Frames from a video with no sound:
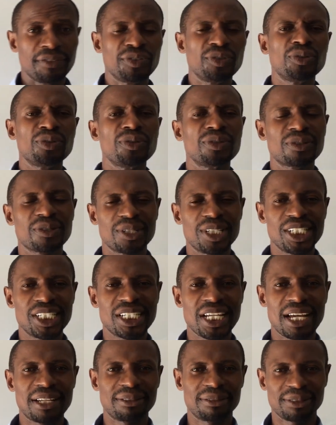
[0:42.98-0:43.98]
if you're new to this
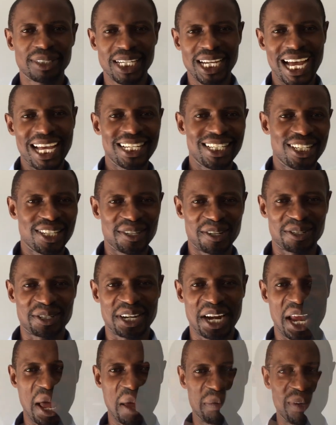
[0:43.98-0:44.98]
channel, kindly
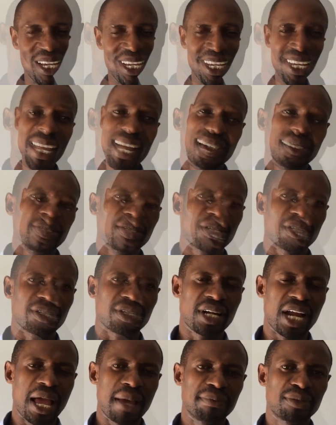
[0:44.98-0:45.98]
subscribe. When you
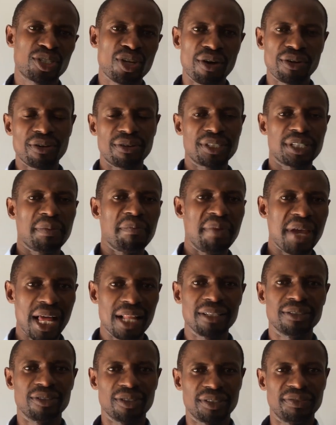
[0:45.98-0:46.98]
subscribe, turn on the
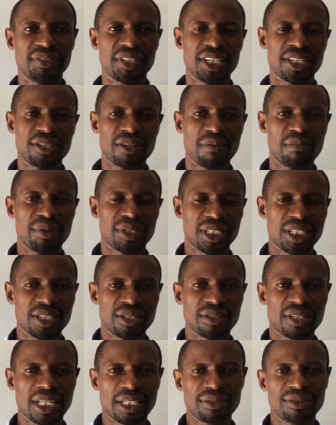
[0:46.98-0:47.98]
bell notification button
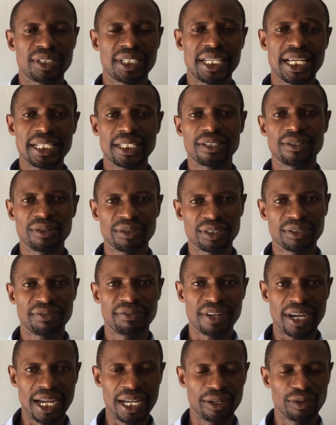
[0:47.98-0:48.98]
so that you get
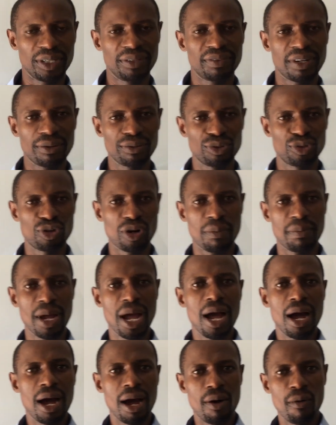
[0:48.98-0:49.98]
notified whenever we drop
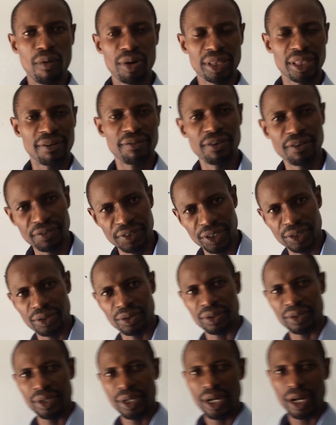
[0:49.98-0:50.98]
a wonderful
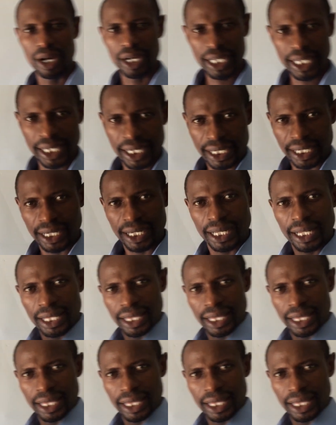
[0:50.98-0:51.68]
video. Okay,